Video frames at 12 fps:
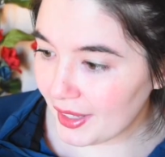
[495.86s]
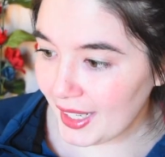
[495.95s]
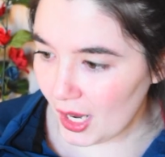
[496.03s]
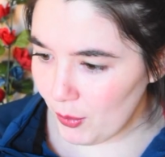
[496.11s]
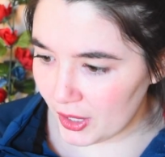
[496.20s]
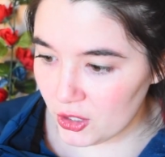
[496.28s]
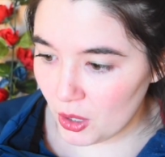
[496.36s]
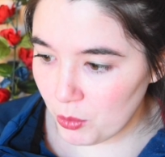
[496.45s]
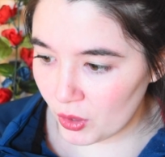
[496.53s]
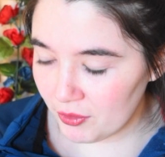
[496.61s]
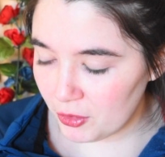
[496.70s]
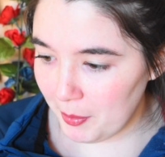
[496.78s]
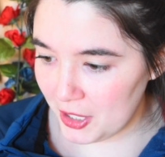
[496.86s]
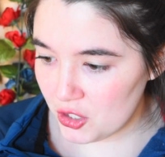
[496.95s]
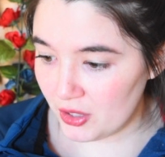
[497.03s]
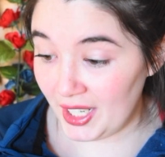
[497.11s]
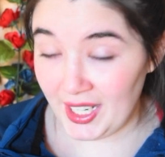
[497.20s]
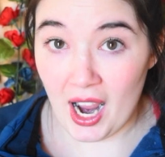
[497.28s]
like, I want to know more
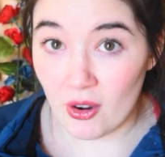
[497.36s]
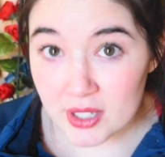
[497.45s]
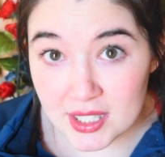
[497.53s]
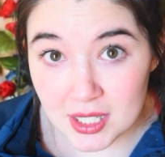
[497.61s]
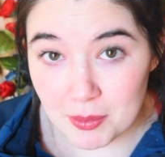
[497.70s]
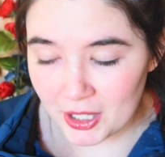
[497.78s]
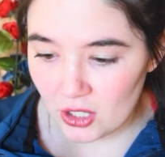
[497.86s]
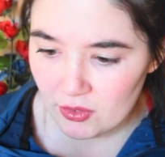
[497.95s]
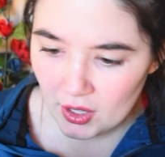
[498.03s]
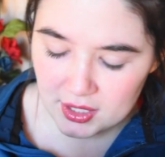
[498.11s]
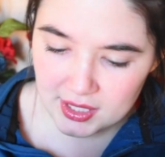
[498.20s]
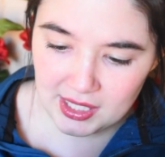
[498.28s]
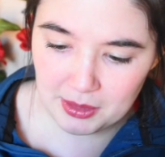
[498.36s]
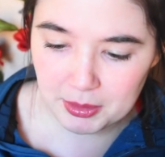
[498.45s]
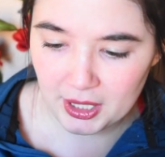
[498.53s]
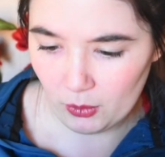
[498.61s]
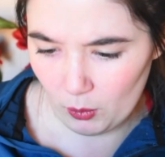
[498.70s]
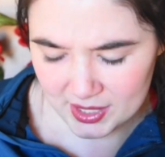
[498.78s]
information. Like, how does this make you fall asleep?
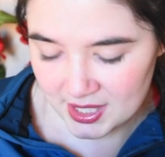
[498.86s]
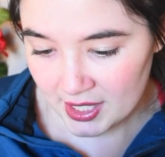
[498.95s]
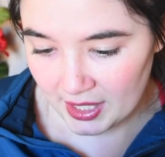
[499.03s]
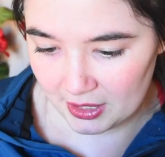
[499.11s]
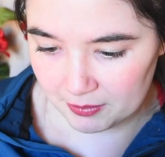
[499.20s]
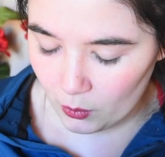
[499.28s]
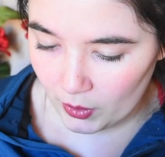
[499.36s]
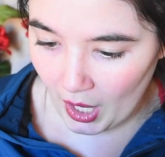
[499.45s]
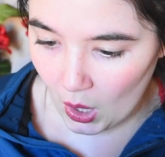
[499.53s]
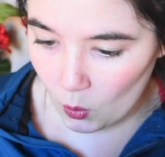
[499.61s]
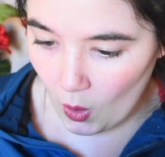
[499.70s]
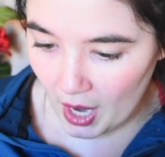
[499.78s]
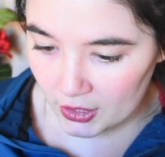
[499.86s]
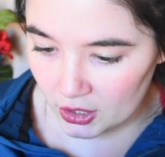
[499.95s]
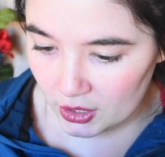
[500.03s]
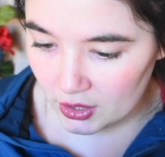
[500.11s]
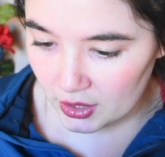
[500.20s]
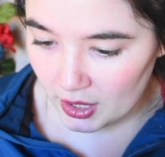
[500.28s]
Like, what's in it? We got
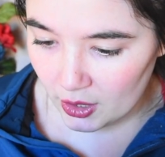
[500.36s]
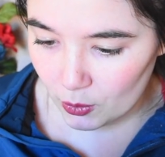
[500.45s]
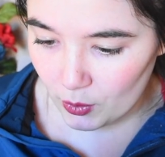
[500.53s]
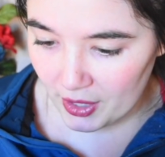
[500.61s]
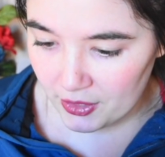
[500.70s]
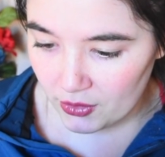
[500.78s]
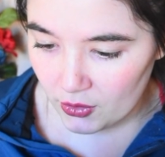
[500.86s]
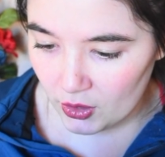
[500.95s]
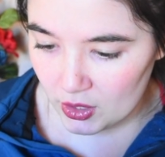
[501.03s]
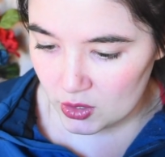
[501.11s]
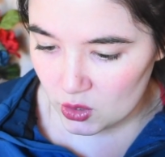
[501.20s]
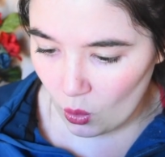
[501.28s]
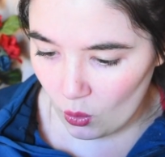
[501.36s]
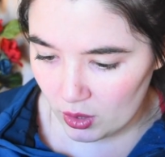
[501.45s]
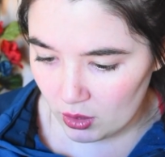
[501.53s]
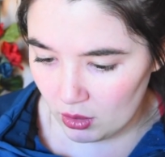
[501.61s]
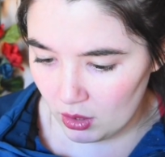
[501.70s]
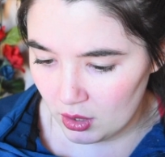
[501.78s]
water,
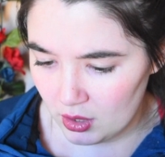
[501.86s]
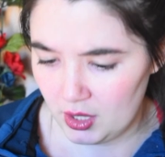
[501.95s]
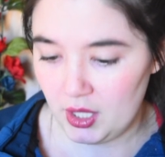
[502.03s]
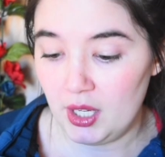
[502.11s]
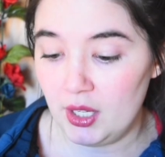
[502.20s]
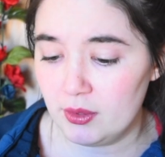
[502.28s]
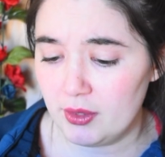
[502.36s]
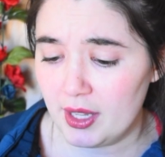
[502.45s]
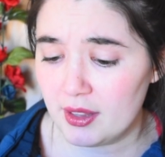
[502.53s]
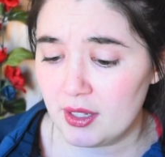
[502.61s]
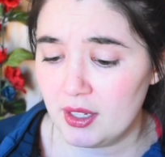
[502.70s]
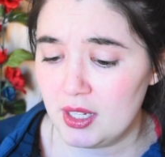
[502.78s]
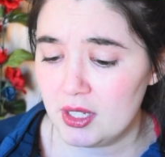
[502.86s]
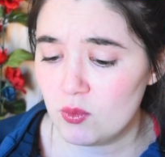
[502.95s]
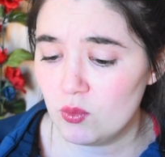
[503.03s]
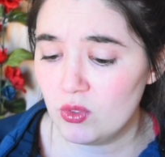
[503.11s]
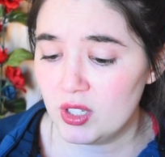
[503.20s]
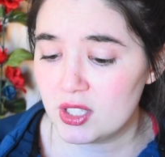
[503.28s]
erythritol,
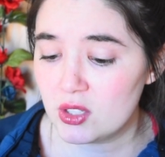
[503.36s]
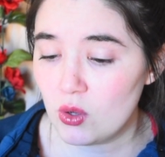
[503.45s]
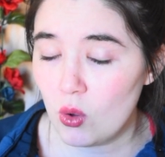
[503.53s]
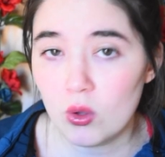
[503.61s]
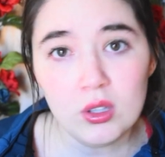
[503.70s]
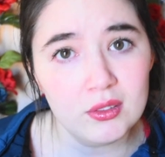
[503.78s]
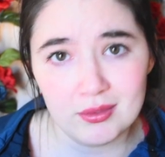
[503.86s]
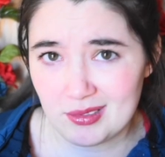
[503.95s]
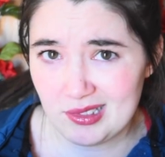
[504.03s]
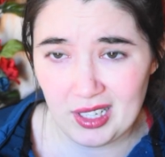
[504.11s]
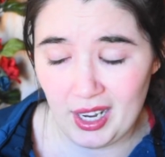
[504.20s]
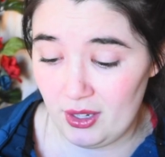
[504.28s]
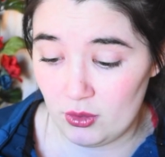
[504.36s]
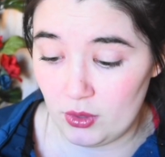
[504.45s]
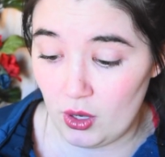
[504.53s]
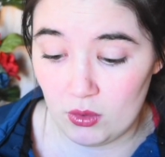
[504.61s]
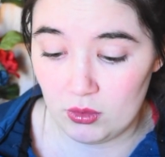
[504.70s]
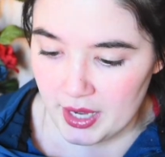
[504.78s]
erythritol? I don't
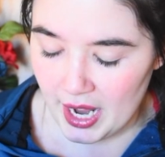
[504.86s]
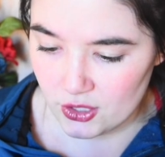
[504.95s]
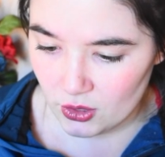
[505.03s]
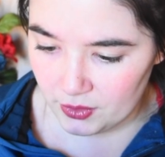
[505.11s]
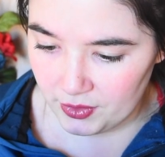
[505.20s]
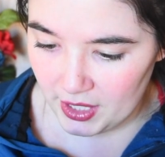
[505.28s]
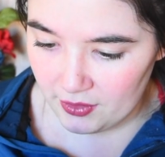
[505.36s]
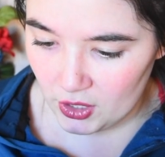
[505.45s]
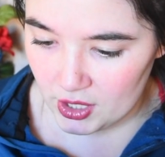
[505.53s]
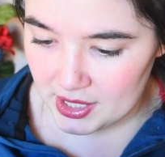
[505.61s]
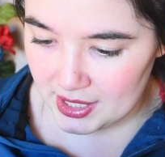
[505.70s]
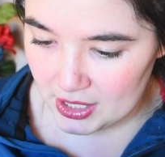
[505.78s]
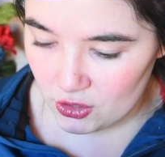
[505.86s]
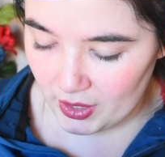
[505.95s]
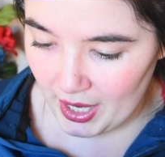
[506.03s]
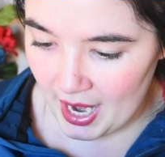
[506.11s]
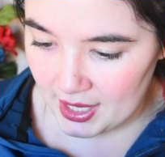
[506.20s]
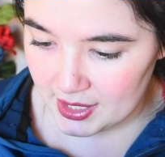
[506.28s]
know. Natural flavors,
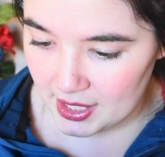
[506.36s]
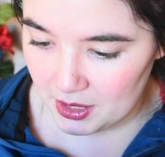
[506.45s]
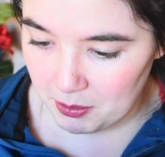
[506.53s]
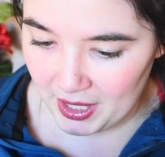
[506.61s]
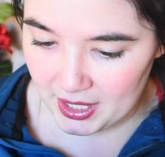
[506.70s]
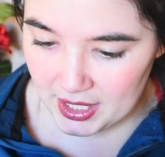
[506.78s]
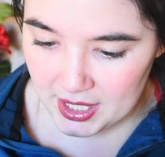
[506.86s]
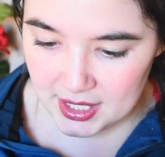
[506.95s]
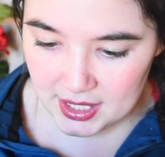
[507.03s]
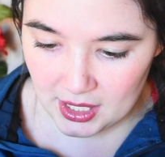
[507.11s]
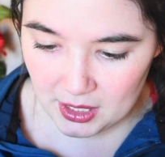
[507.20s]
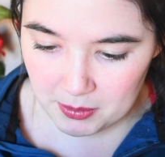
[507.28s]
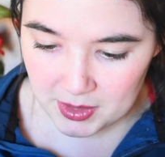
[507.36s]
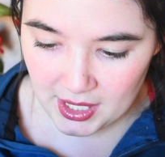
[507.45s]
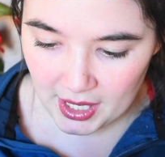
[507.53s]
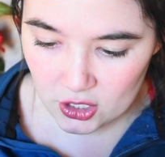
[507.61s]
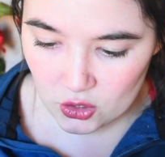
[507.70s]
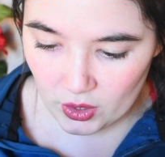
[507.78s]
citric acid, magnesium,
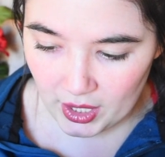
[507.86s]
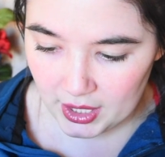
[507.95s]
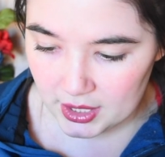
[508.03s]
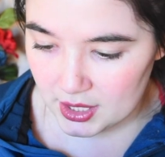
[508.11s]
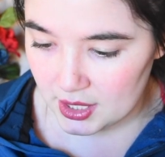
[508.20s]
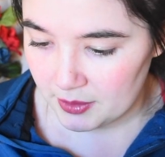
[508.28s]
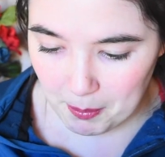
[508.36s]
citrate,